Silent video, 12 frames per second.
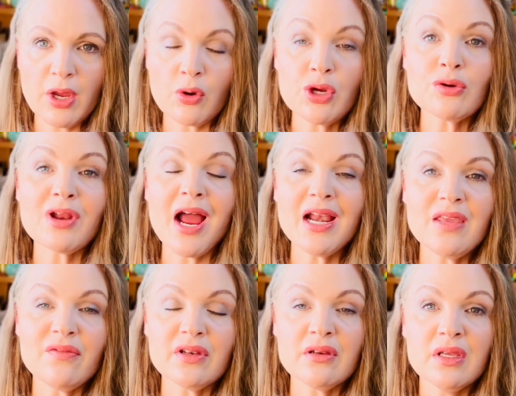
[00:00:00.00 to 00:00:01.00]
Or you're not
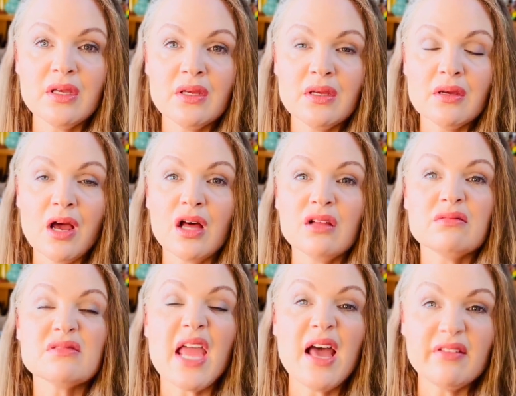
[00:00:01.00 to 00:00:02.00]
even
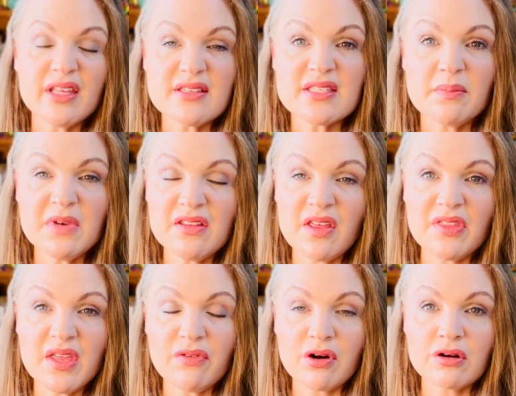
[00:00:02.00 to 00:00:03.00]
telling somebody that
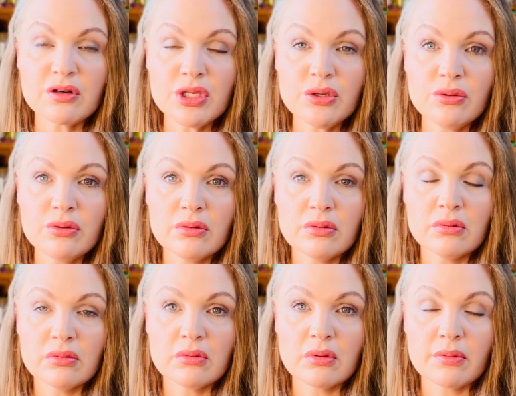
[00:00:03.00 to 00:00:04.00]
they've hurt you,
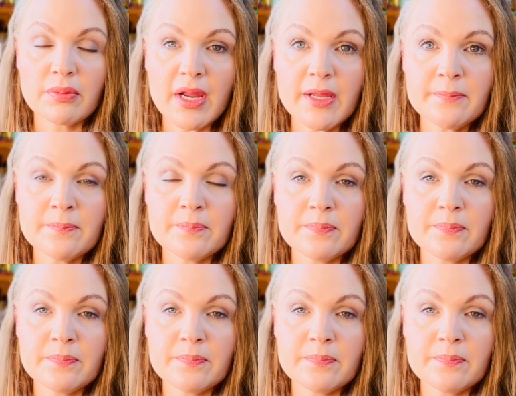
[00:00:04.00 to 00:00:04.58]
all right?